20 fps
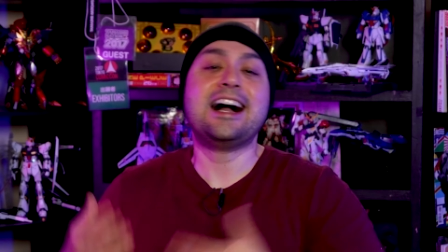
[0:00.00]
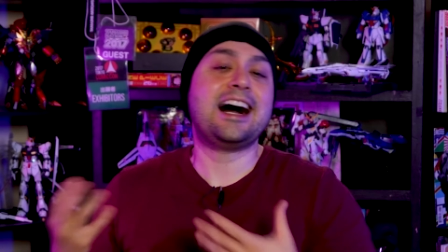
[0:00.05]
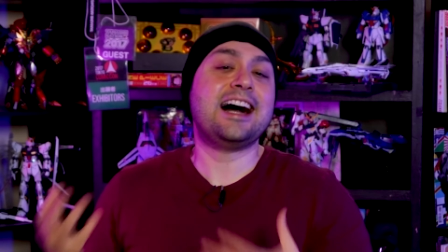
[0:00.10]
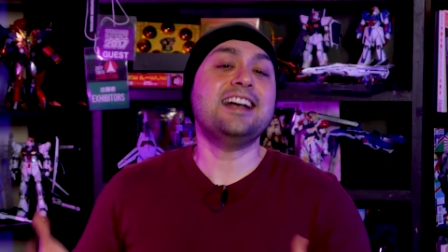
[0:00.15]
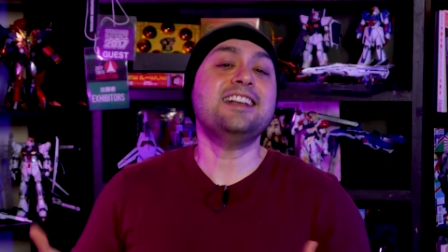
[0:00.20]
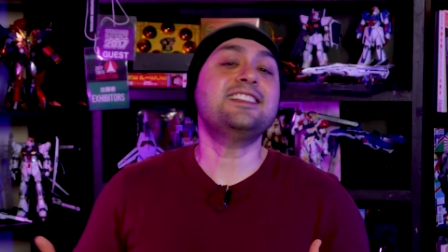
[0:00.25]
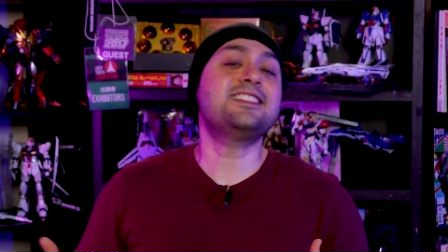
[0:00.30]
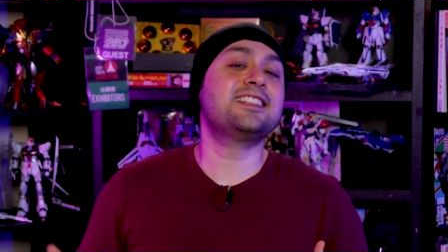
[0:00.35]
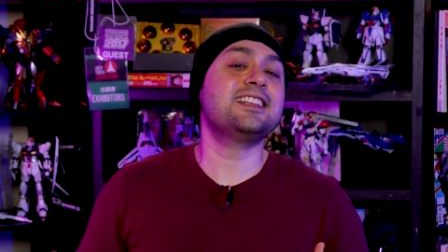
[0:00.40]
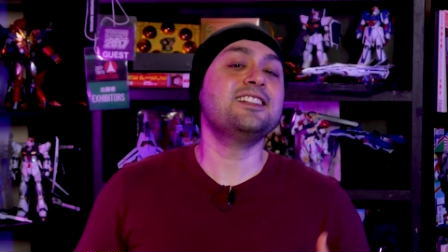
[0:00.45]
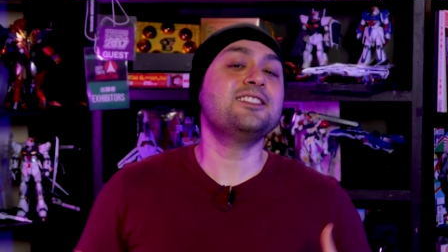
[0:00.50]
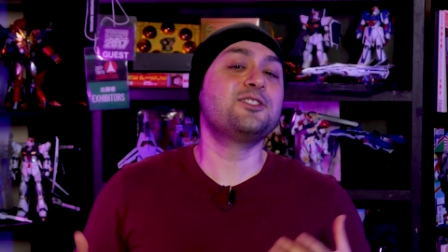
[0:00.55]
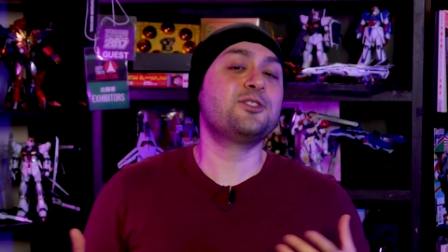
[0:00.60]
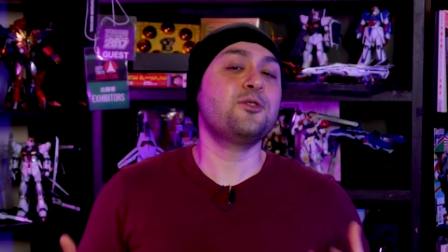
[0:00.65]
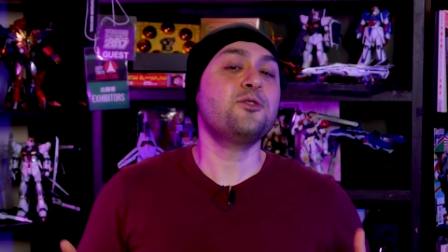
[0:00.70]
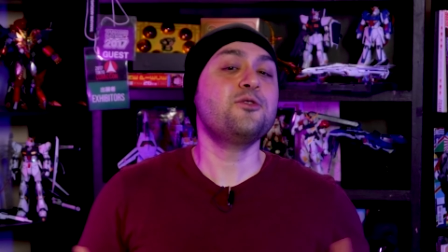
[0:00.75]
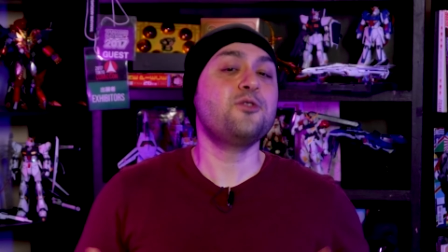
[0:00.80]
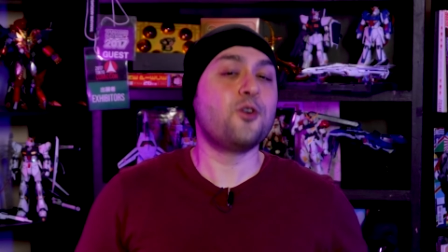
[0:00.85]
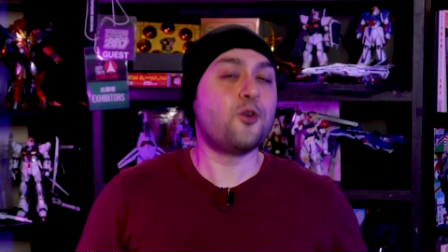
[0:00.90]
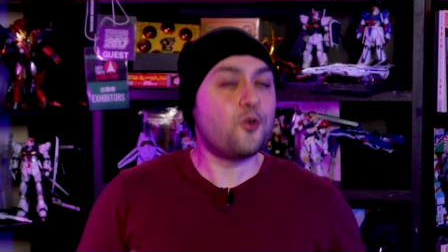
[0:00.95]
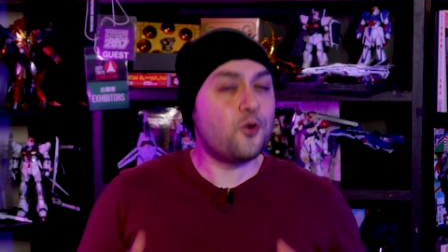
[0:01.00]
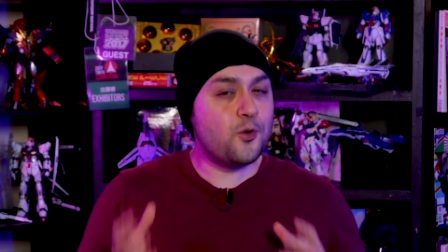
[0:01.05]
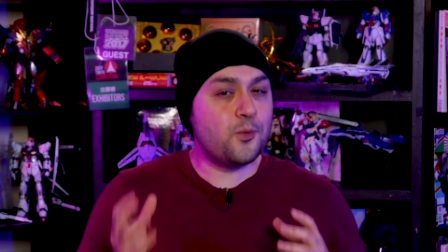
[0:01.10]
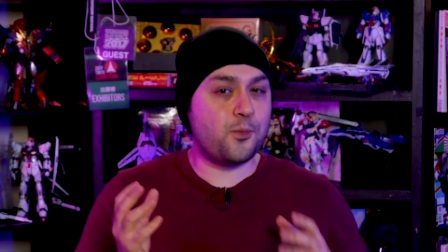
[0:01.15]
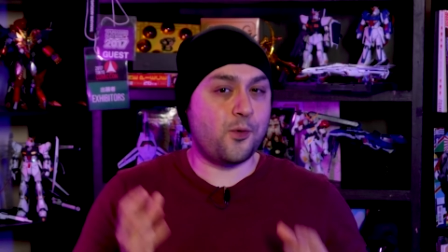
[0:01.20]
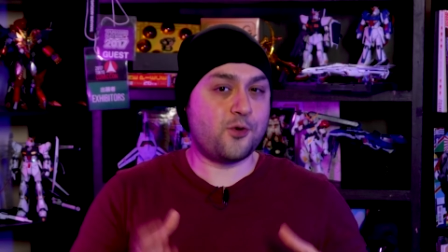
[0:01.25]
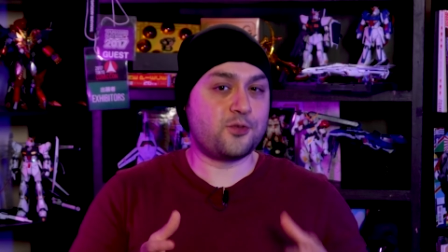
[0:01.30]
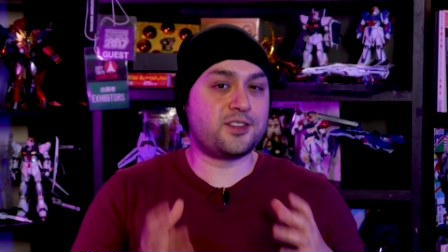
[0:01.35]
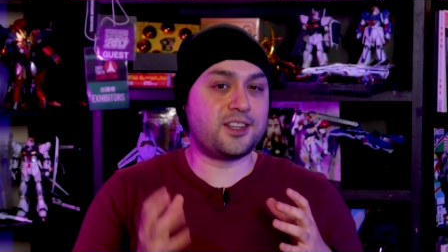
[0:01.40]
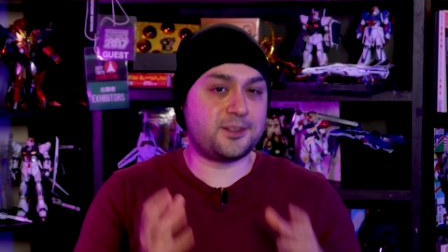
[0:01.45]
I still don't know who
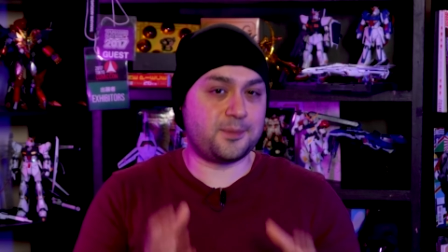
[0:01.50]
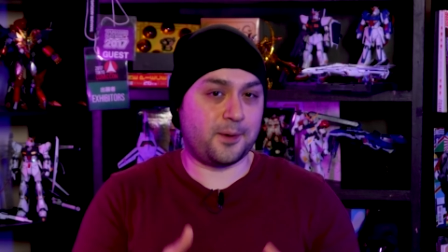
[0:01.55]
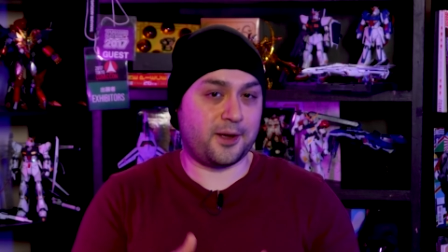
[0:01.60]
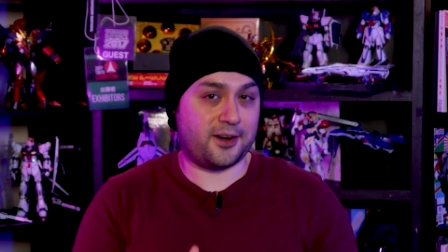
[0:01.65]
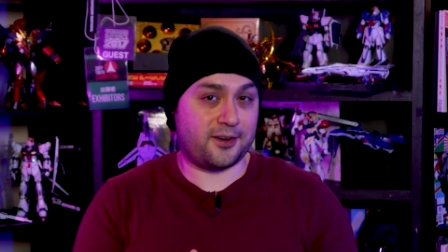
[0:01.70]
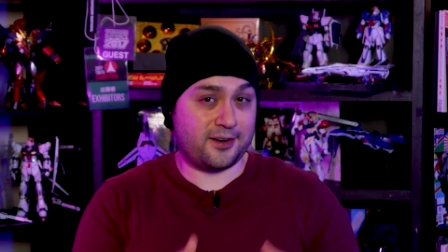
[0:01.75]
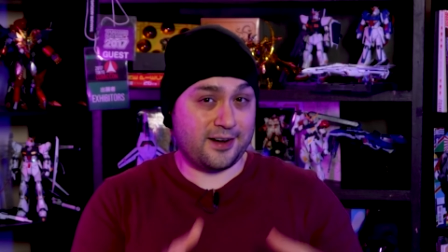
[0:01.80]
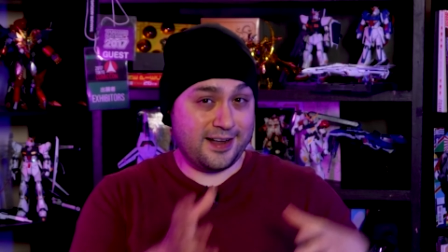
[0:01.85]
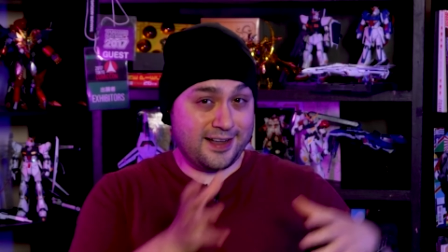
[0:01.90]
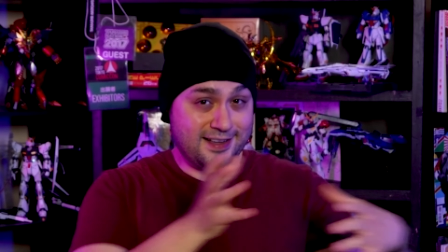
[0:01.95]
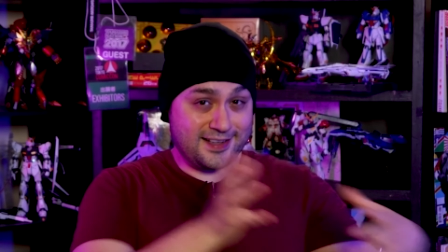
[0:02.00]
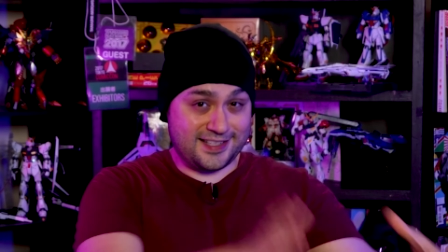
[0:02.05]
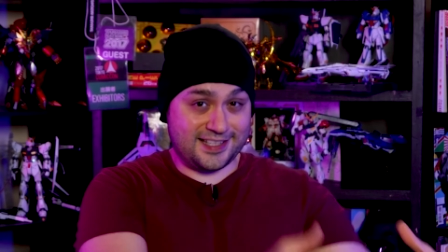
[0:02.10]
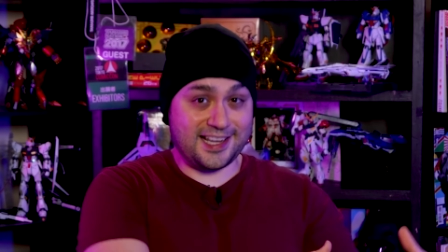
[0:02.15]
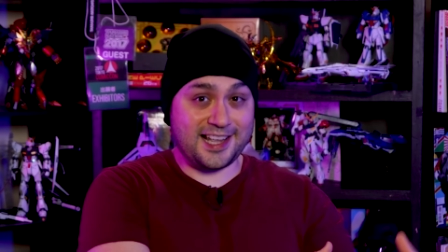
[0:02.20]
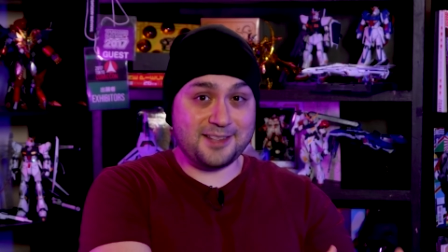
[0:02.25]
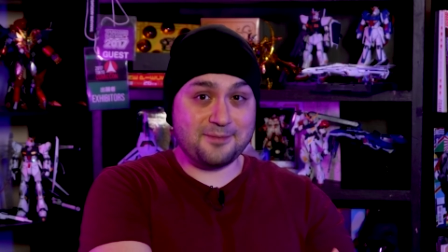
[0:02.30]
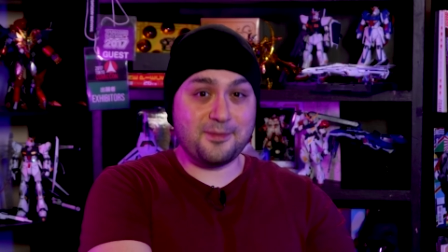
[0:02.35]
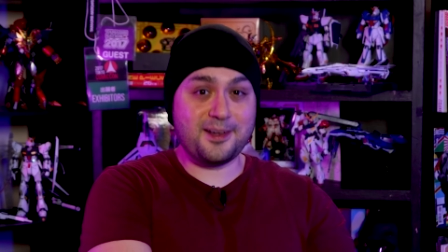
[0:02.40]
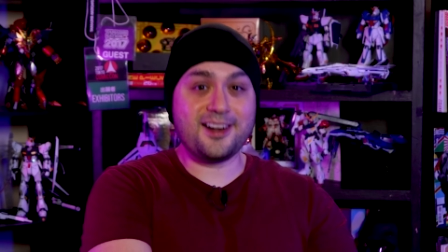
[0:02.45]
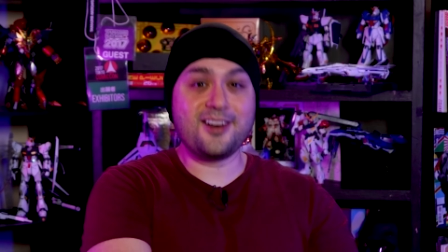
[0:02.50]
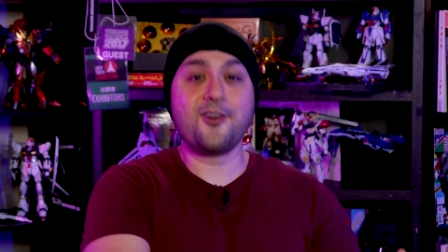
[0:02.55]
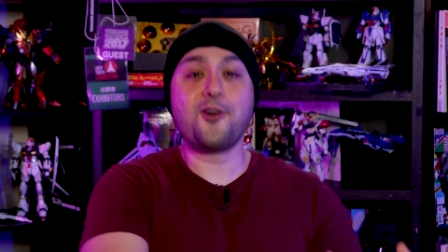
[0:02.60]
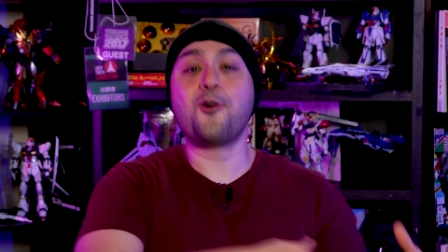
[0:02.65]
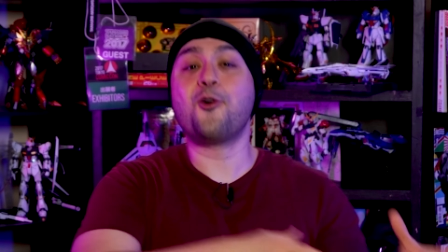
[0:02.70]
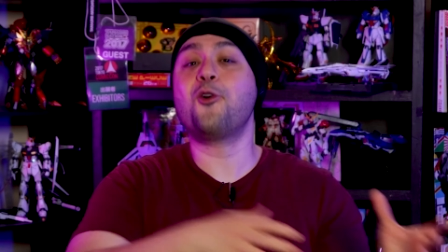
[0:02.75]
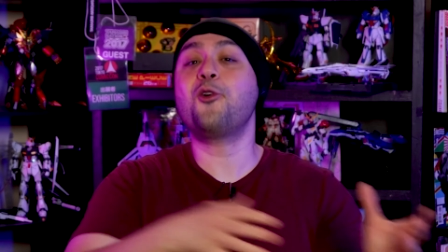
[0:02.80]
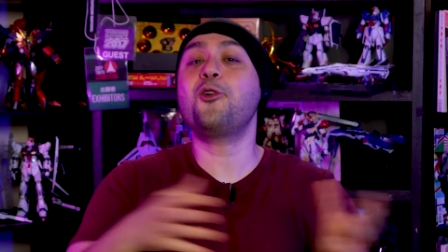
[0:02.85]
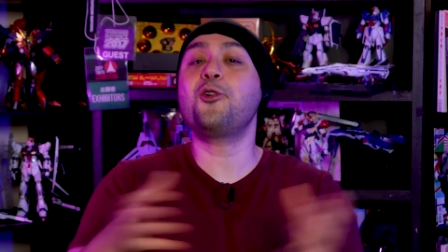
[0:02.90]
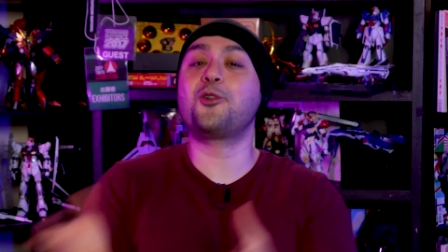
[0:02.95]
poses better, Sandman
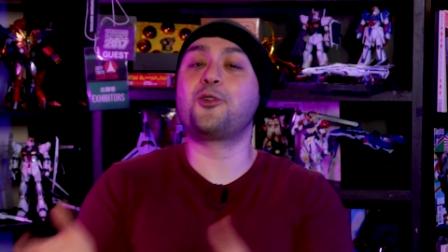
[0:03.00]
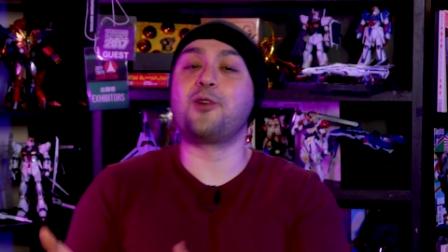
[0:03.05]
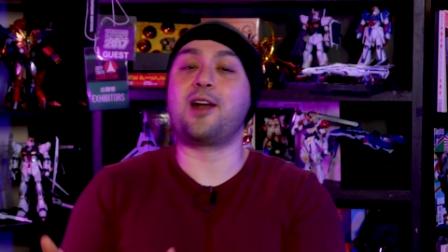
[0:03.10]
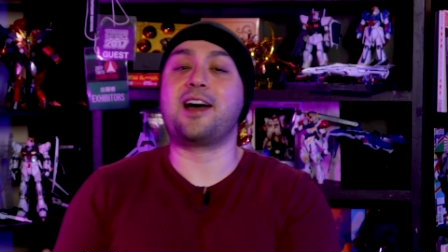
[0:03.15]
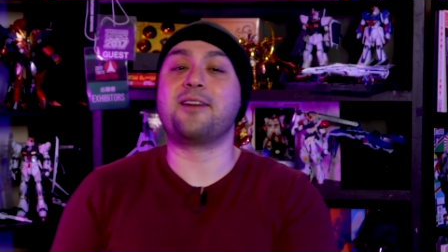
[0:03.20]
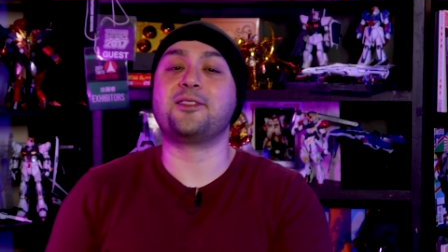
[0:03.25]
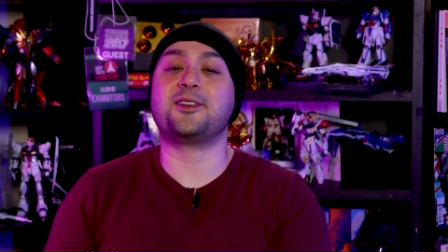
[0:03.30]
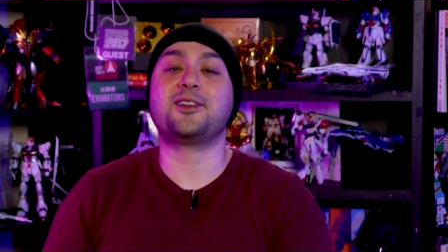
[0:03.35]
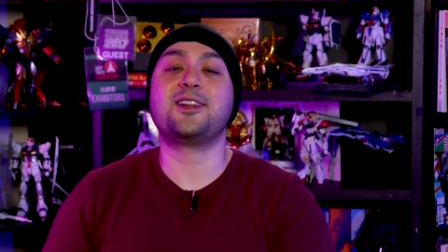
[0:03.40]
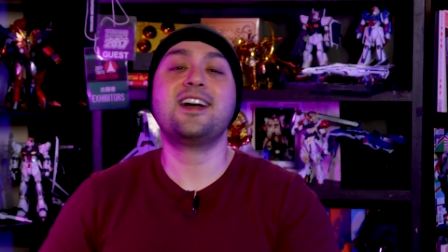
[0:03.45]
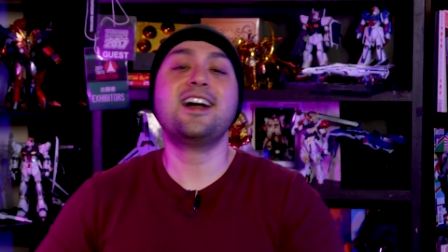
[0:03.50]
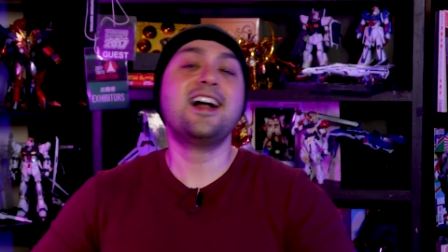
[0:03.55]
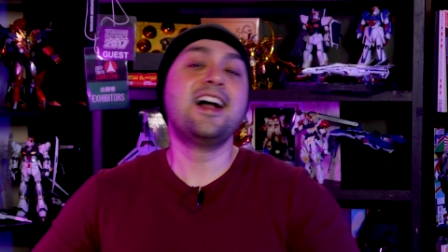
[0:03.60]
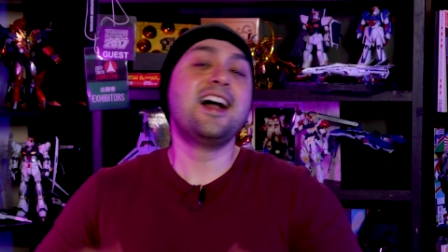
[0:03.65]
or Gravion.